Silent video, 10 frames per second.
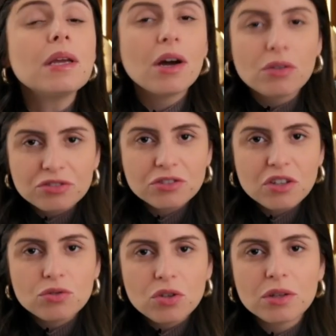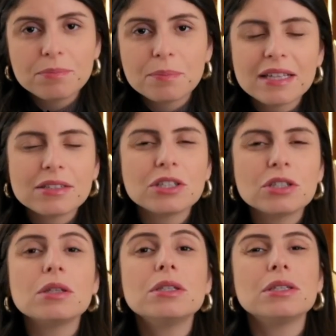Also, my
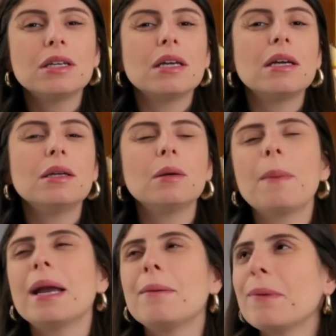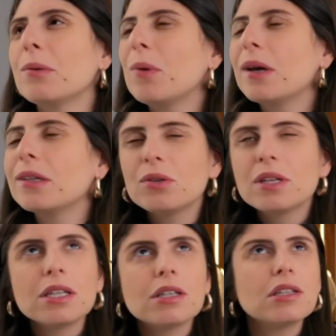dears, you might be
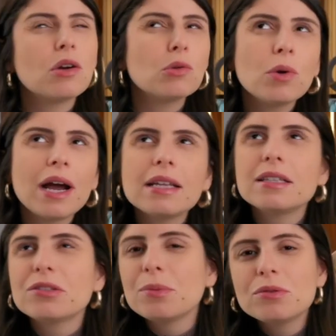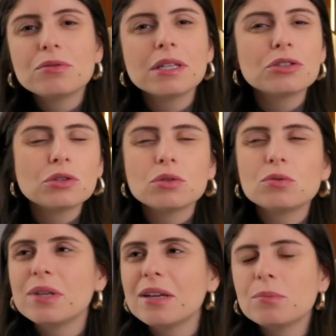wondering, why does
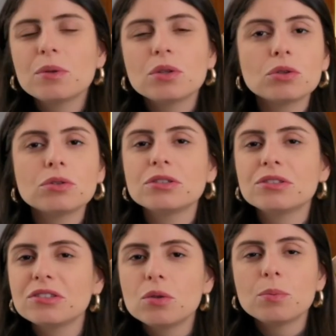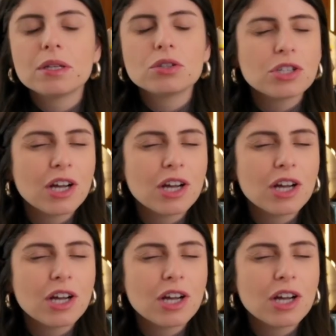Professor Ray produce so much